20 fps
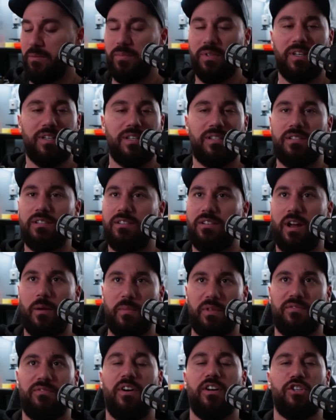but it doesn't stop
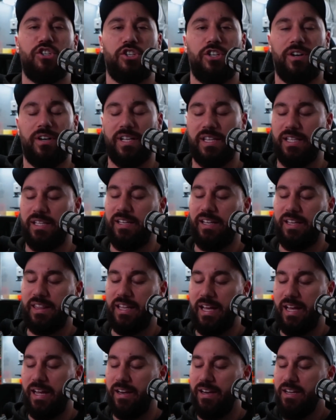the function or anything like
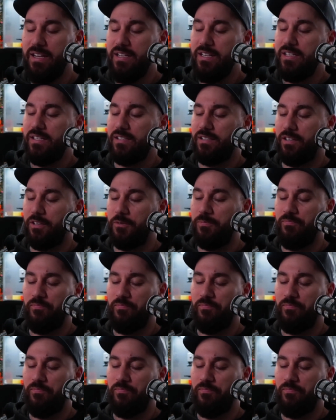that. So